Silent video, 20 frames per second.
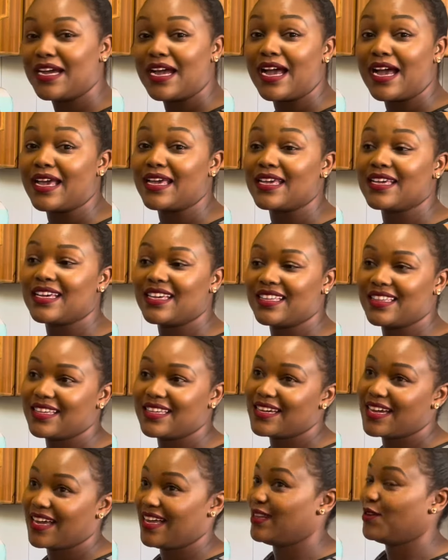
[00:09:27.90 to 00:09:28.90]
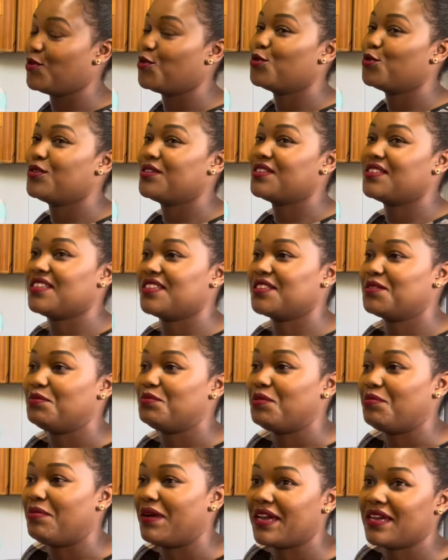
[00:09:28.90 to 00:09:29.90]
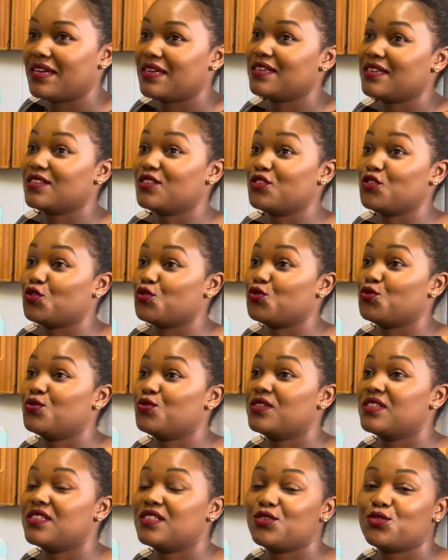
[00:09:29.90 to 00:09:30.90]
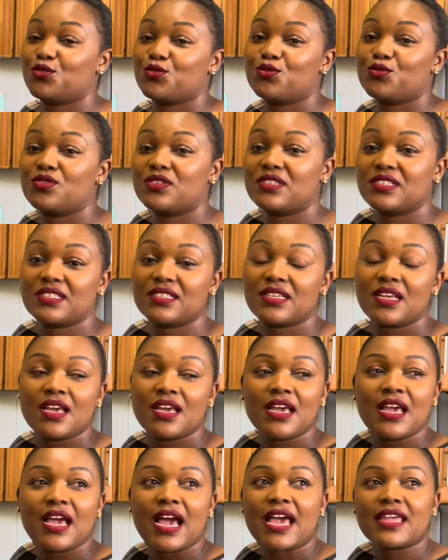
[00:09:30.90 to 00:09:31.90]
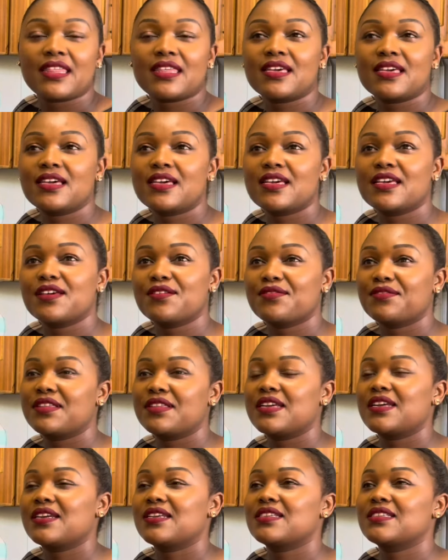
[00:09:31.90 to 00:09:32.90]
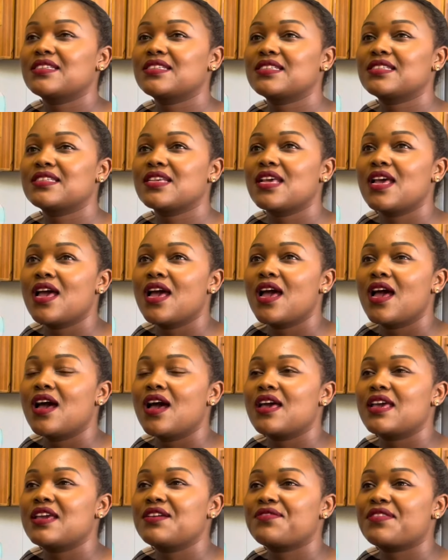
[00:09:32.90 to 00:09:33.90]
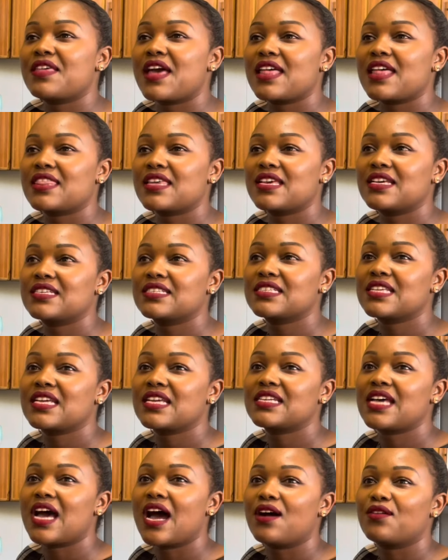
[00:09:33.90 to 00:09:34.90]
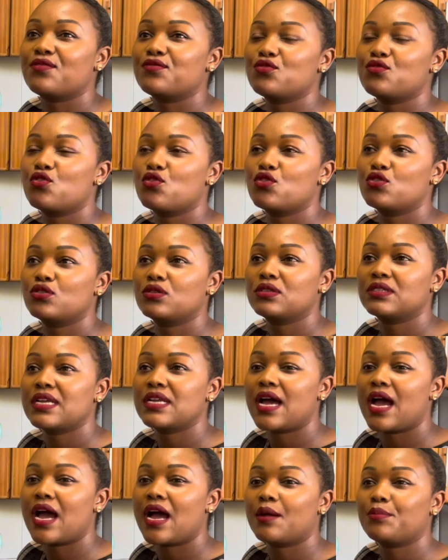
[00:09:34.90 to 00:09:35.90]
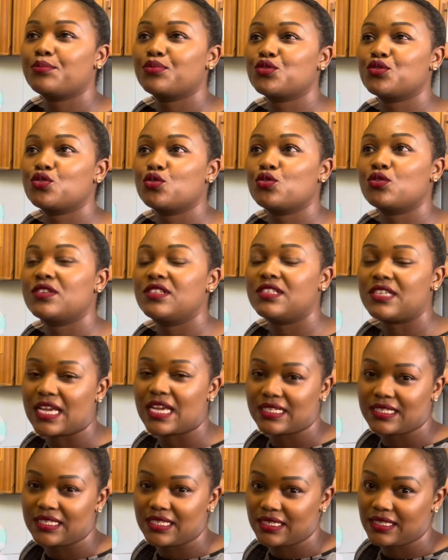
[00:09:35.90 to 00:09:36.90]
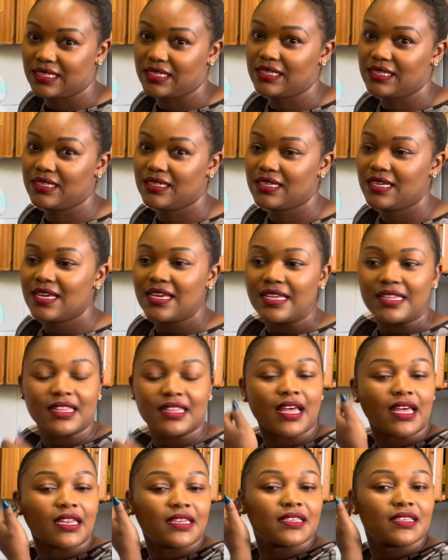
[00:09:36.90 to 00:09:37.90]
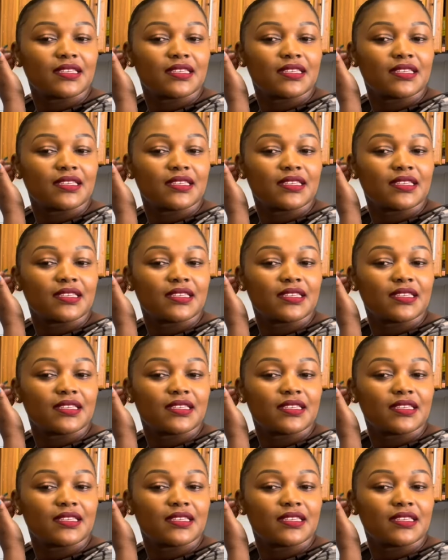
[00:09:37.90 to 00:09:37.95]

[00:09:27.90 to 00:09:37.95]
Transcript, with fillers: I think I'll always just be buying tissues, tissues. I think if there is, if there are things that have gone up so drastically that